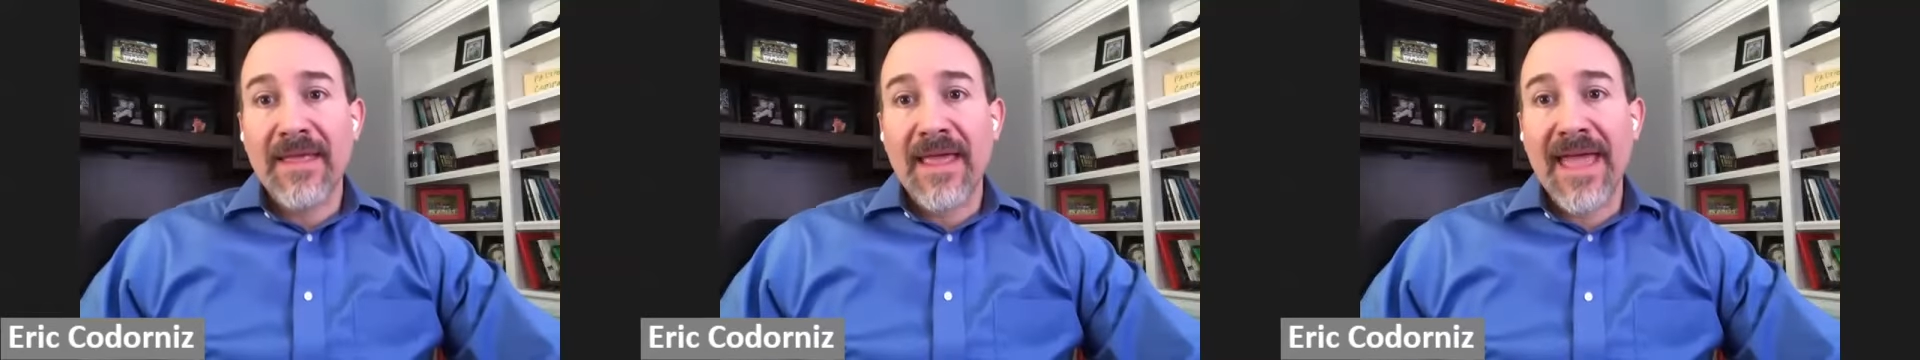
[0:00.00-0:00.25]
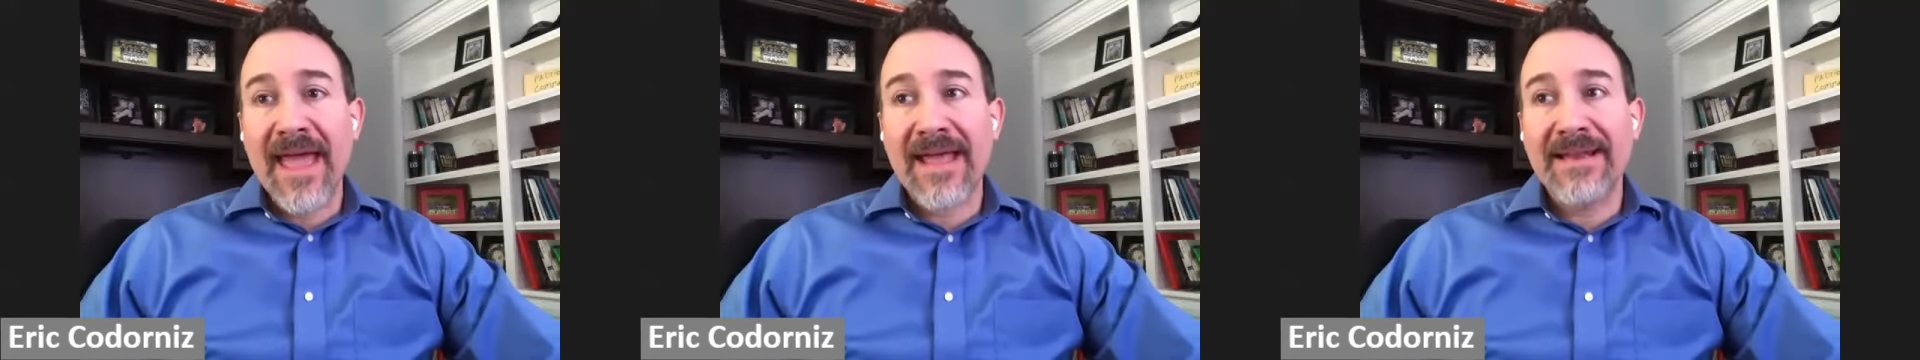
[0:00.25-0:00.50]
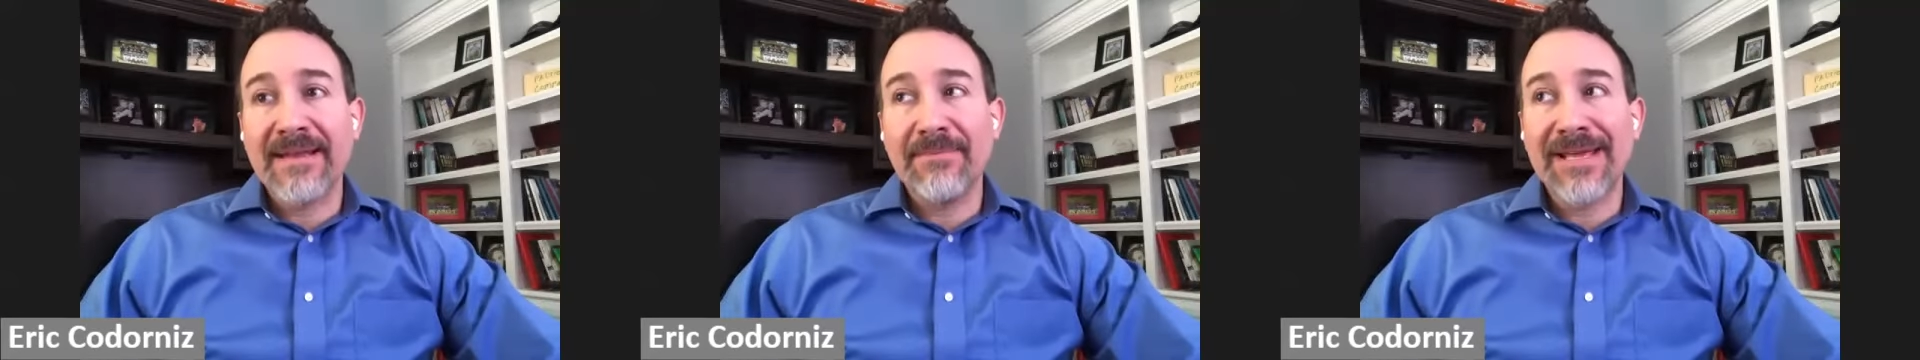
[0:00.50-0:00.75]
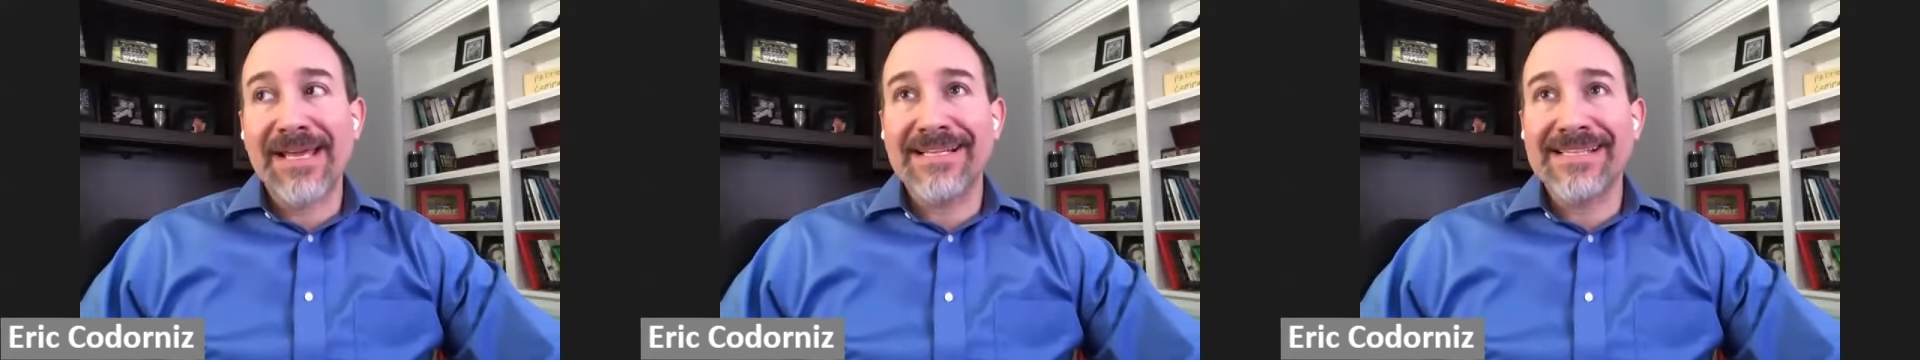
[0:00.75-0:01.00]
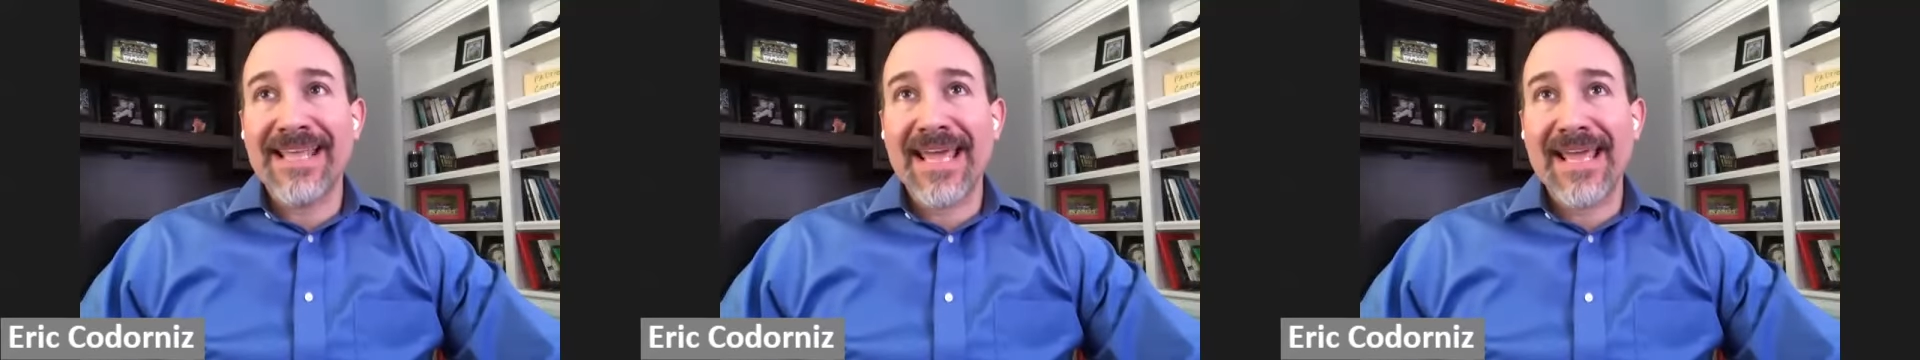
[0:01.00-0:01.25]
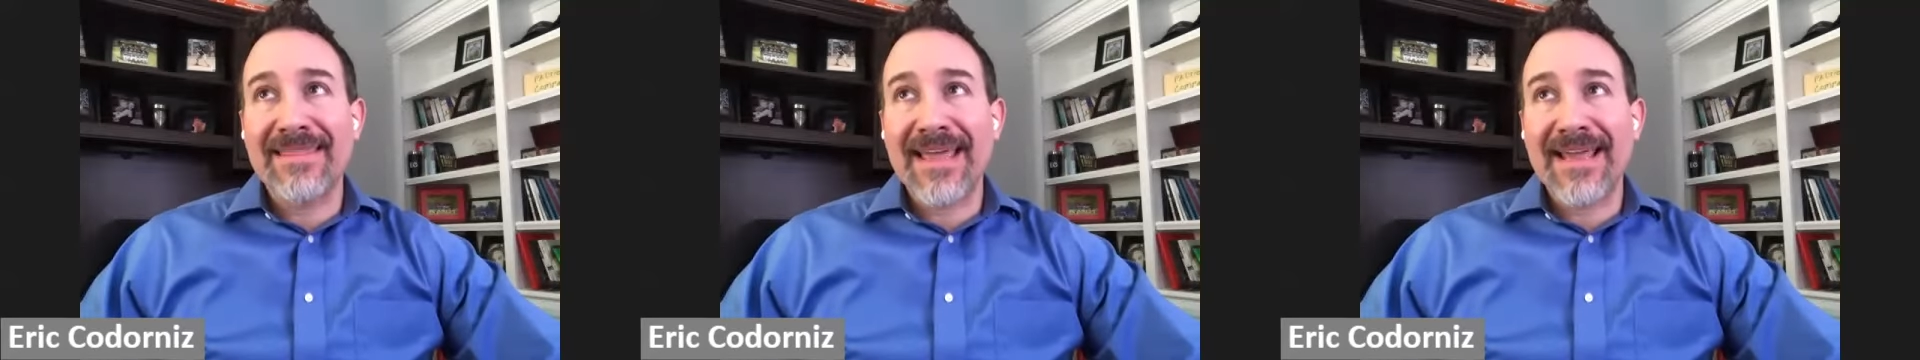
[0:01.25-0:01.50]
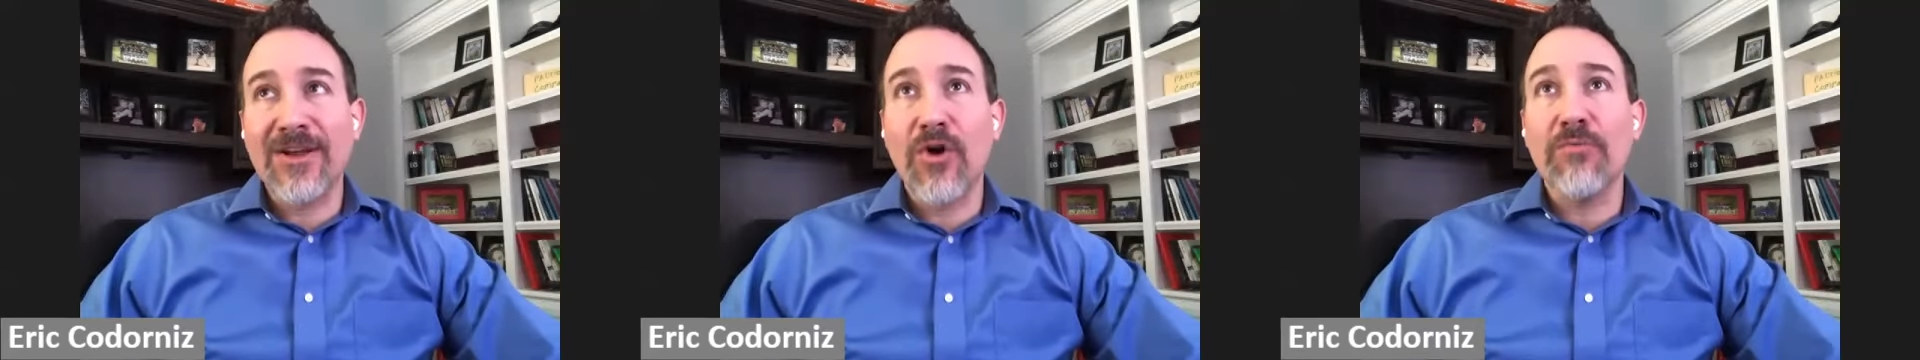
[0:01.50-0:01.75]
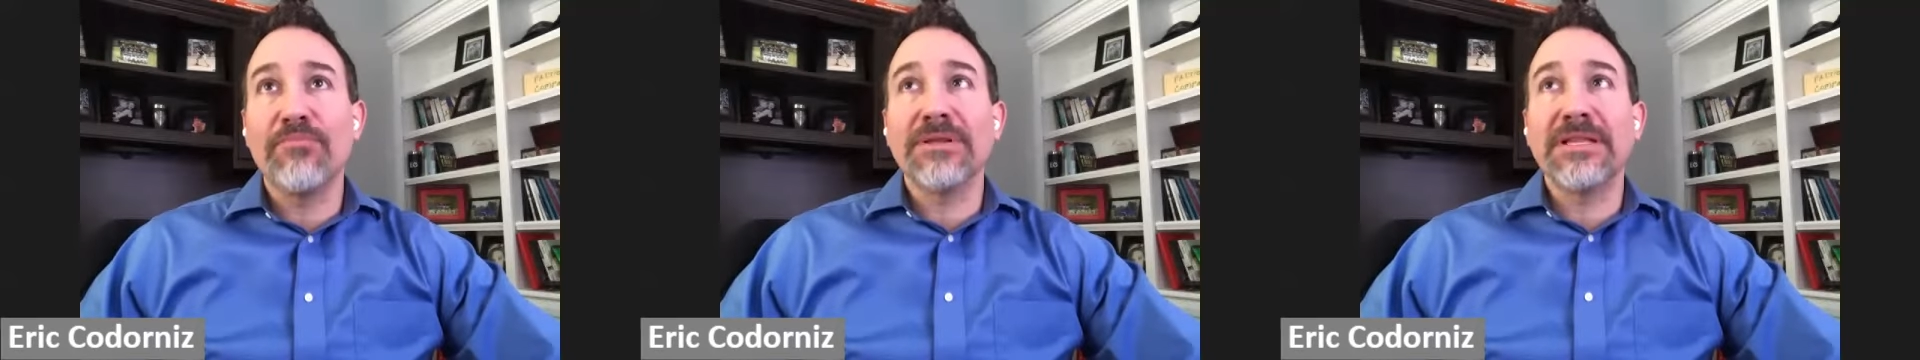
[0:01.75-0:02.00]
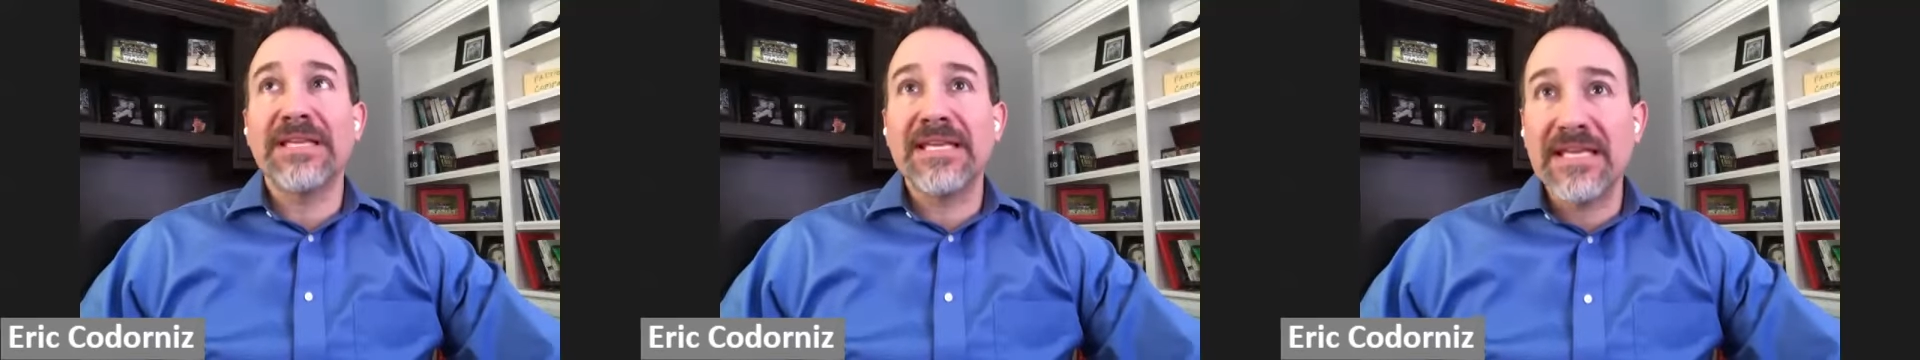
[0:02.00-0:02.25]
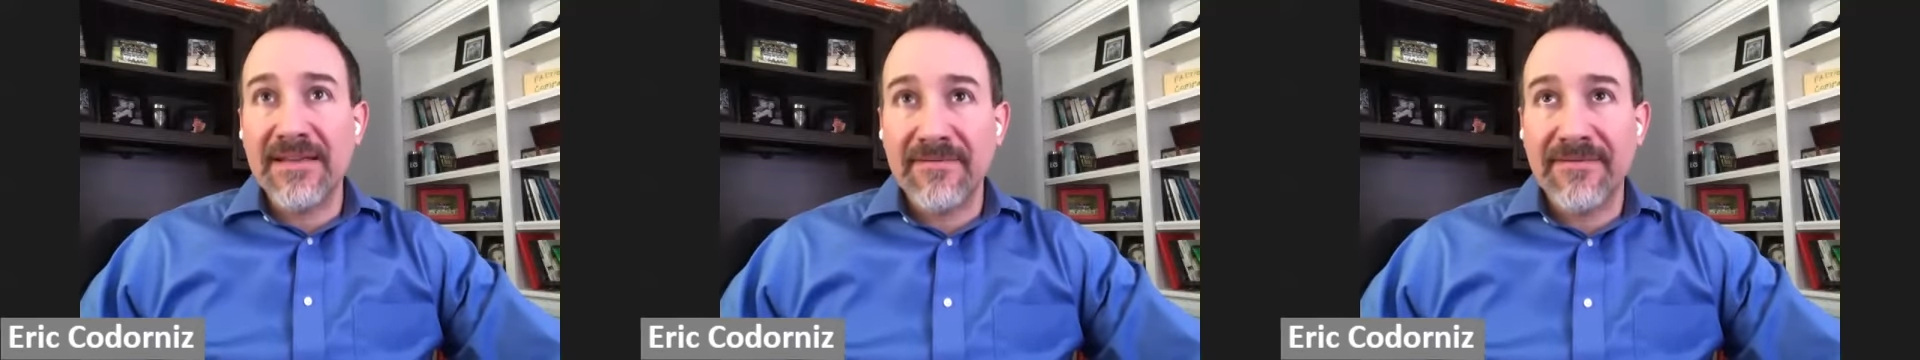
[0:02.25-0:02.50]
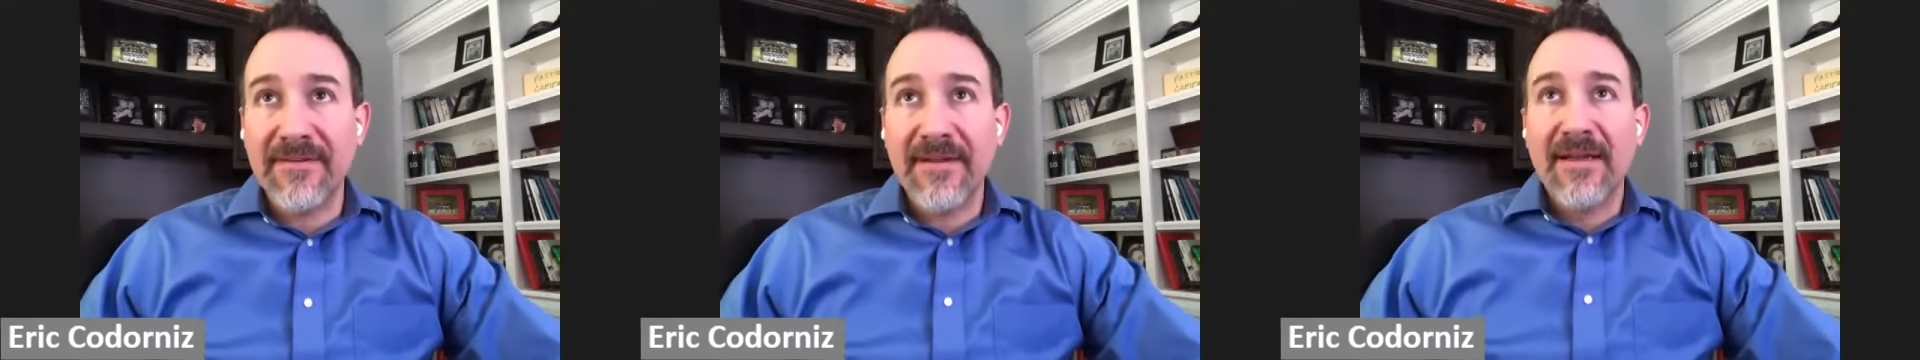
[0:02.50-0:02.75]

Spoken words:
And because they don't believe,